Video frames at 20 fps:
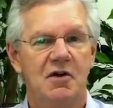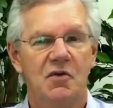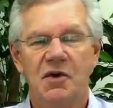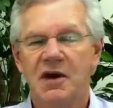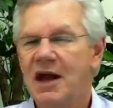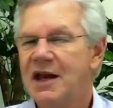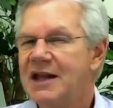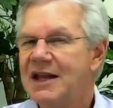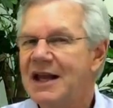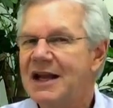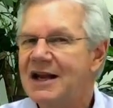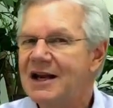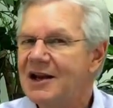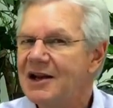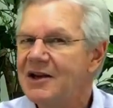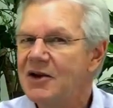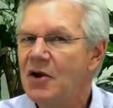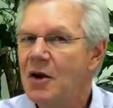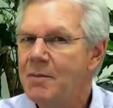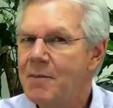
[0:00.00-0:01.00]
We've got to get
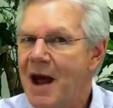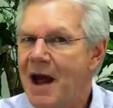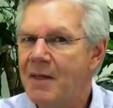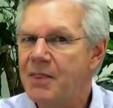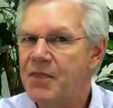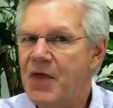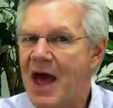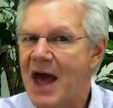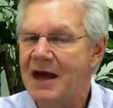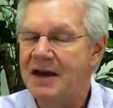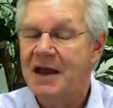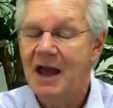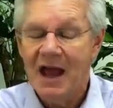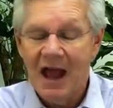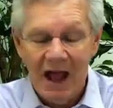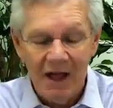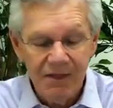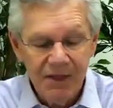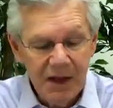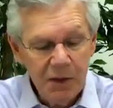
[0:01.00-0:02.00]
clear about that.
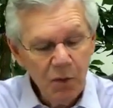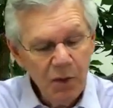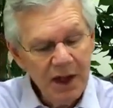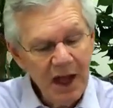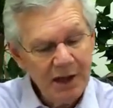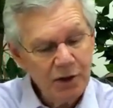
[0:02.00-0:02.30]
And then we